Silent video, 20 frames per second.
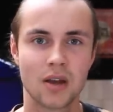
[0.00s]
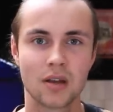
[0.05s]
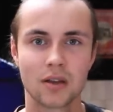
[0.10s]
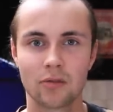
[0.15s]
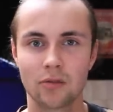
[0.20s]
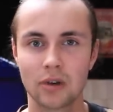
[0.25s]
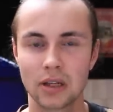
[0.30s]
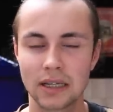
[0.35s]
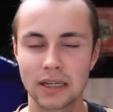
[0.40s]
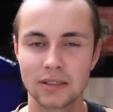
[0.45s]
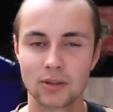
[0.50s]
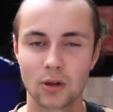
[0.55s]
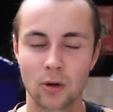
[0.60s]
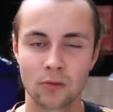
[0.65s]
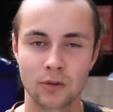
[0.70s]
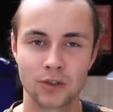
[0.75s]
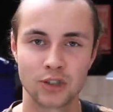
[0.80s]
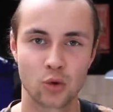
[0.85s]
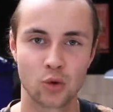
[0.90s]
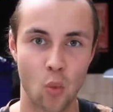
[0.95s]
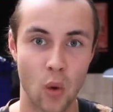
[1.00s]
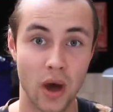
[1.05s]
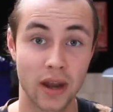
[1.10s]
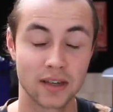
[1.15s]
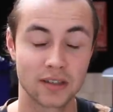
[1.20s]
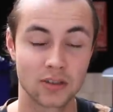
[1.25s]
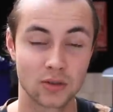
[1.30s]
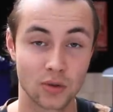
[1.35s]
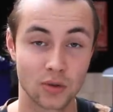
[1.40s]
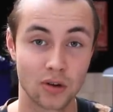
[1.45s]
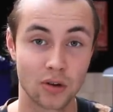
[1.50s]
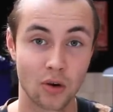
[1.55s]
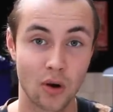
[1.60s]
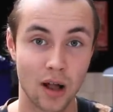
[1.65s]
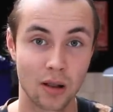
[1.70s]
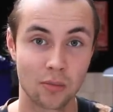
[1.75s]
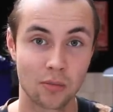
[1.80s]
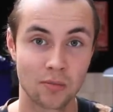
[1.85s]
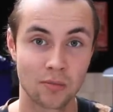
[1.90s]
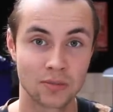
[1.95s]
They released over 20 studio
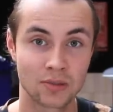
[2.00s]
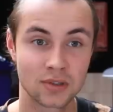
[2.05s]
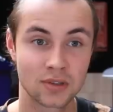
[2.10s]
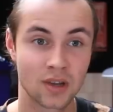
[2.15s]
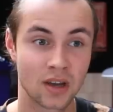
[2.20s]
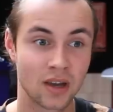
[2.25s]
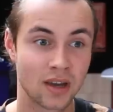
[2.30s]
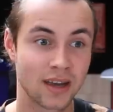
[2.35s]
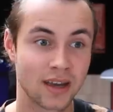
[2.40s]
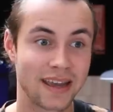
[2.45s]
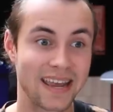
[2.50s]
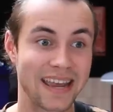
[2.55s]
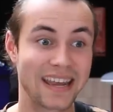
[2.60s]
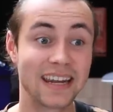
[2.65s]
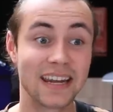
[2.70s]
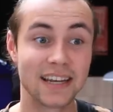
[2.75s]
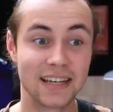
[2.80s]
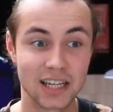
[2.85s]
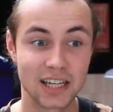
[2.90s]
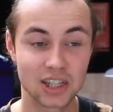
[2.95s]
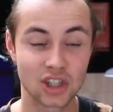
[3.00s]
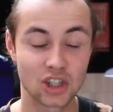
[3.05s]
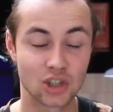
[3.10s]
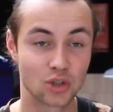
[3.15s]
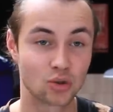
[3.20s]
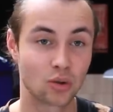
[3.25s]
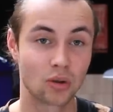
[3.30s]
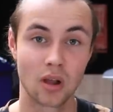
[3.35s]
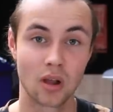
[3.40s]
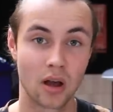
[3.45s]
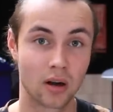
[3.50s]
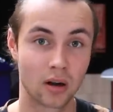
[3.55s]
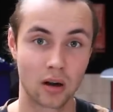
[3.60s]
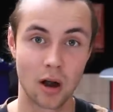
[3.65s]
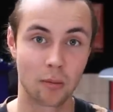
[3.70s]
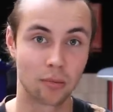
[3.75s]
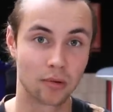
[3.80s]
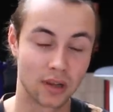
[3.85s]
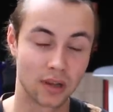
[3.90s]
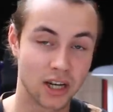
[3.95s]
albums in addition to a lot of
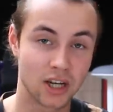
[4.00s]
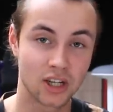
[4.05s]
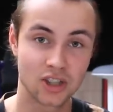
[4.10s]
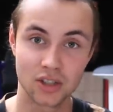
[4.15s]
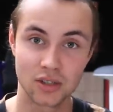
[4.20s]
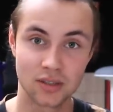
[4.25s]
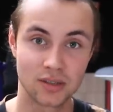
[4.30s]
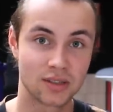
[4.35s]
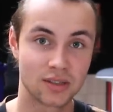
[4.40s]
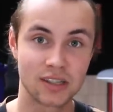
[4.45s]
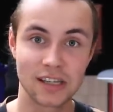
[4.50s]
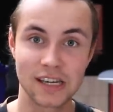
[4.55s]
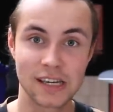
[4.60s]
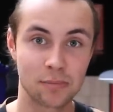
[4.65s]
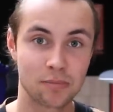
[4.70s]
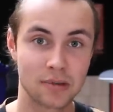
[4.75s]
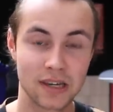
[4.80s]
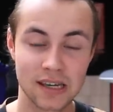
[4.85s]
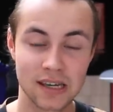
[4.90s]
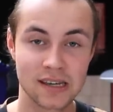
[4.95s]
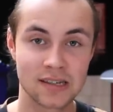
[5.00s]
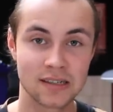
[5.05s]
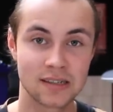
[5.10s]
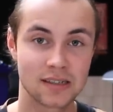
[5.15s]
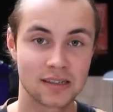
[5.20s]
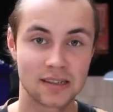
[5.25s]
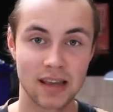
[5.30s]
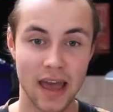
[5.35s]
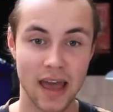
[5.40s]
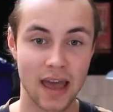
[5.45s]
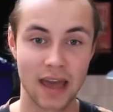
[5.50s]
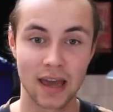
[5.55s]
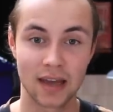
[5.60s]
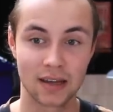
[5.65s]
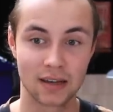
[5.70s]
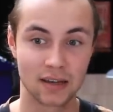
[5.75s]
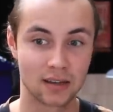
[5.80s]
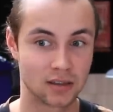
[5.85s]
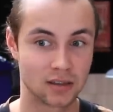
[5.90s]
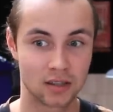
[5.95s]
compilations, EPs,
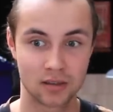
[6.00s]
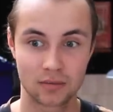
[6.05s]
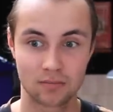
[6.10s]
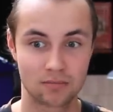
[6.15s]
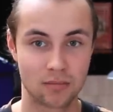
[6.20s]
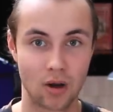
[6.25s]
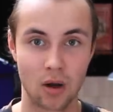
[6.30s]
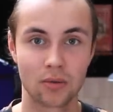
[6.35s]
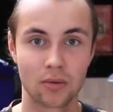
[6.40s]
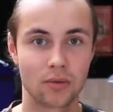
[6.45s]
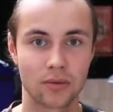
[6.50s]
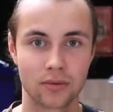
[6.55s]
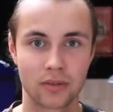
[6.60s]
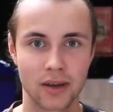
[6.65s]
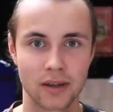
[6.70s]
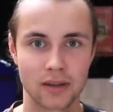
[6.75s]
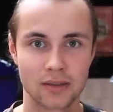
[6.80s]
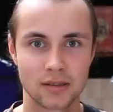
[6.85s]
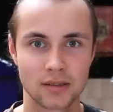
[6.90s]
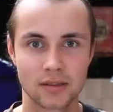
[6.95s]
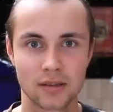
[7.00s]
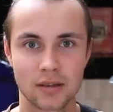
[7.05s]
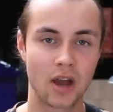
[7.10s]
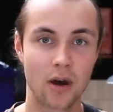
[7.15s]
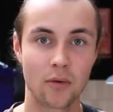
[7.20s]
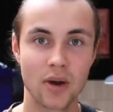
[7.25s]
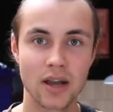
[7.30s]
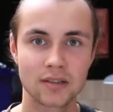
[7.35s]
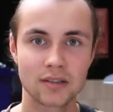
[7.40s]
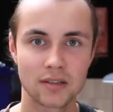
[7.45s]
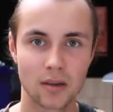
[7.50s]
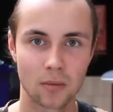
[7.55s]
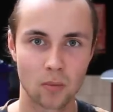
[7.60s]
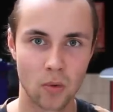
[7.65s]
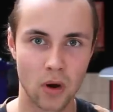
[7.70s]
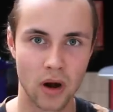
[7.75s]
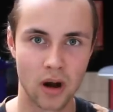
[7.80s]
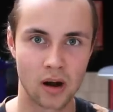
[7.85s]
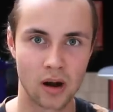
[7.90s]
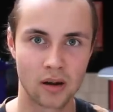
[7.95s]
and other things. I read
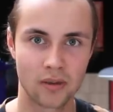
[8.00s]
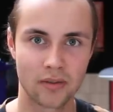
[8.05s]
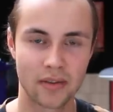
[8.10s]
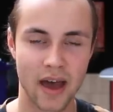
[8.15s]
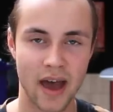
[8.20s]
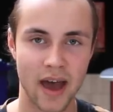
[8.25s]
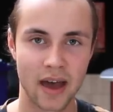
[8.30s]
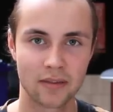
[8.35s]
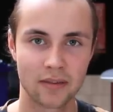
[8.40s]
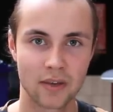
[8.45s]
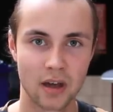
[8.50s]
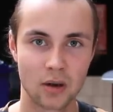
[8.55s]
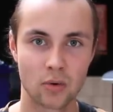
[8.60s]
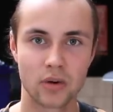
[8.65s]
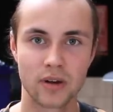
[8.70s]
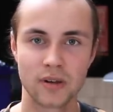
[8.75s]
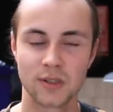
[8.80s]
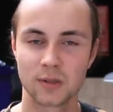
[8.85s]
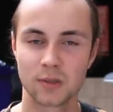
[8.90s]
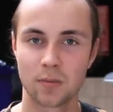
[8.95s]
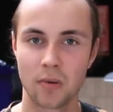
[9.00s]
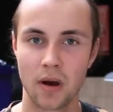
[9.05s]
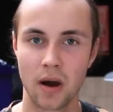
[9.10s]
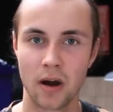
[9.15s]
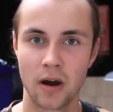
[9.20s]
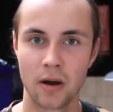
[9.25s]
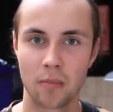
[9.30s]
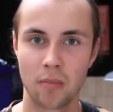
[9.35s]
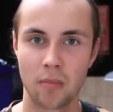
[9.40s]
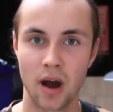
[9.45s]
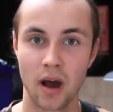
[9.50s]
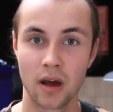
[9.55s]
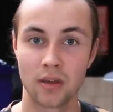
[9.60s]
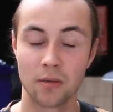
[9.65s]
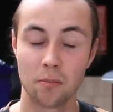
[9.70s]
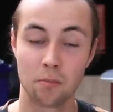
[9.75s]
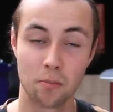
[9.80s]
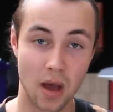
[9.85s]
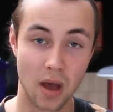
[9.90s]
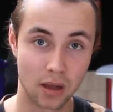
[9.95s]
somewhere that they were inspired by
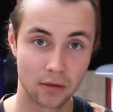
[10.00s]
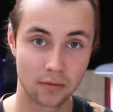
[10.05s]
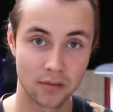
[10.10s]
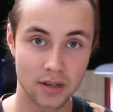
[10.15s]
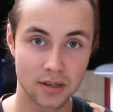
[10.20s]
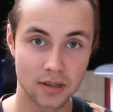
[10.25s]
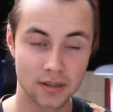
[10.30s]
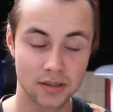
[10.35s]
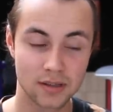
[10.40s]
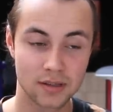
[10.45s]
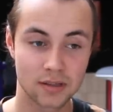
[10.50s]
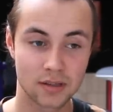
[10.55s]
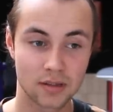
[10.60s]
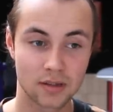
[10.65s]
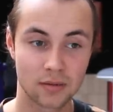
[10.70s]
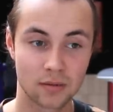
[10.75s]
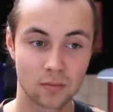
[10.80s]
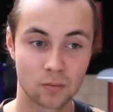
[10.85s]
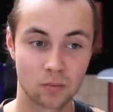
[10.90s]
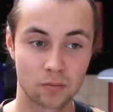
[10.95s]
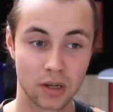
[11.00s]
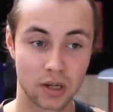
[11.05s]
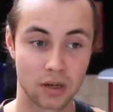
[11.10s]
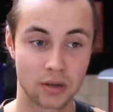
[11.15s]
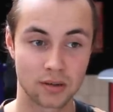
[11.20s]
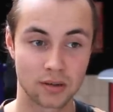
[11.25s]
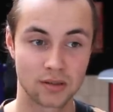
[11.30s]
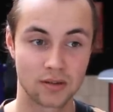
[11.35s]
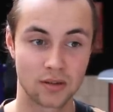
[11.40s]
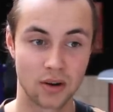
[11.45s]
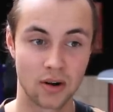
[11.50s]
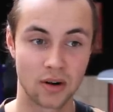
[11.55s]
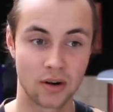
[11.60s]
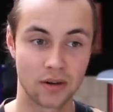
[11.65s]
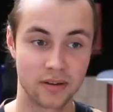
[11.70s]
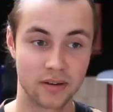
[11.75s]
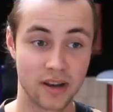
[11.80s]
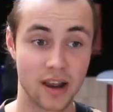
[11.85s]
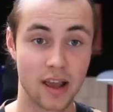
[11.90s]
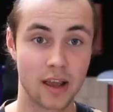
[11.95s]
the Melvins, because their
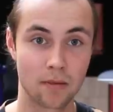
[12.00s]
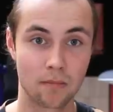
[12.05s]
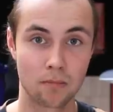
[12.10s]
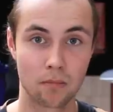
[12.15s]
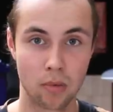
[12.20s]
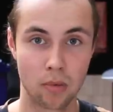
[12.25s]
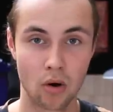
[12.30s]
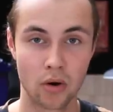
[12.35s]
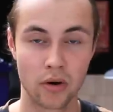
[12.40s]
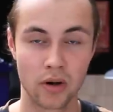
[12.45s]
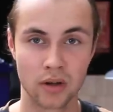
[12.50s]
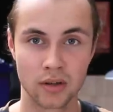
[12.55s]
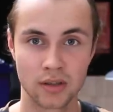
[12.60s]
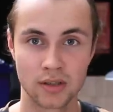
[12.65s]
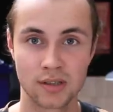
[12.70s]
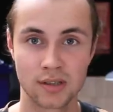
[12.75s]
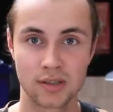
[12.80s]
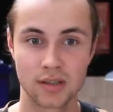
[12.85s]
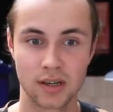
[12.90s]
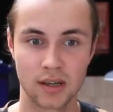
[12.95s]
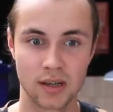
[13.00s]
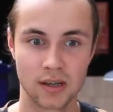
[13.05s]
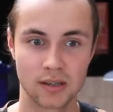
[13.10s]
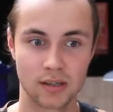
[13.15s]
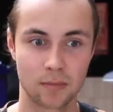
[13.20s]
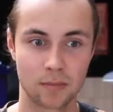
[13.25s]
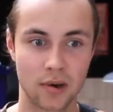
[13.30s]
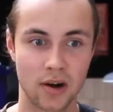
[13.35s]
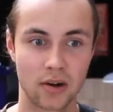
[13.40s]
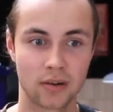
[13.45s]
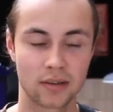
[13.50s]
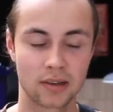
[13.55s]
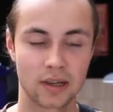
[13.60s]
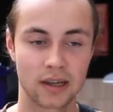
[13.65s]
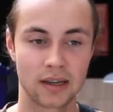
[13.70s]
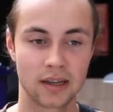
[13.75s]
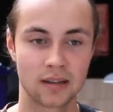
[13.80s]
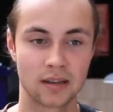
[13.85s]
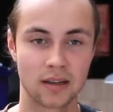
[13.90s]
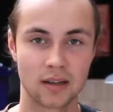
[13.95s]
name, Boris, is
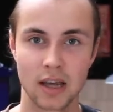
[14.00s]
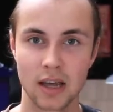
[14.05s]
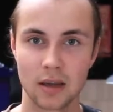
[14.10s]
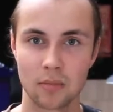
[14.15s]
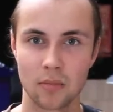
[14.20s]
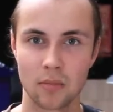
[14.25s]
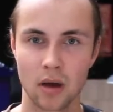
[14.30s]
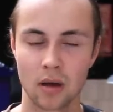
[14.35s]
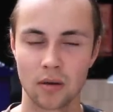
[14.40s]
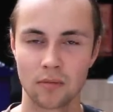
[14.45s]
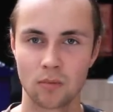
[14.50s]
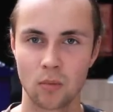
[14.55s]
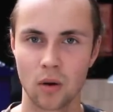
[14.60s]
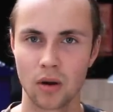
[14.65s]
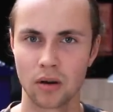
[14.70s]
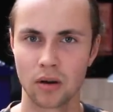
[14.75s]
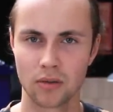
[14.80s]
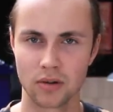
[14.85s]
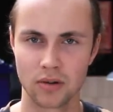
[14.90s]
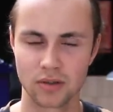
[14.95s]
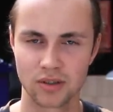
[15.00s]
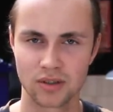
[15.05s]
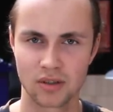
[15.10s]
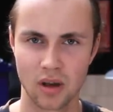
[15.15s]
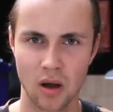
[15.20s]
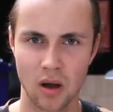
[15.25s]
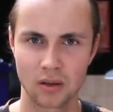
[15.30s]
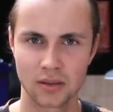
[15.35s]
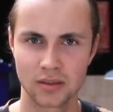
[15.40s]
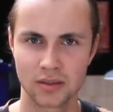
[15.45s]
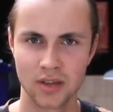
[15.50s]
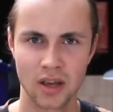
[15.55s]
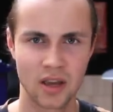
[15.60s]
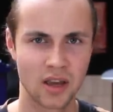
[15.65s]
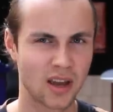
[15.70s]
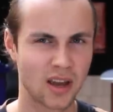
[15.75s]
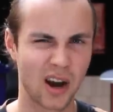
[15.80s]
apparently the name of one of their songs.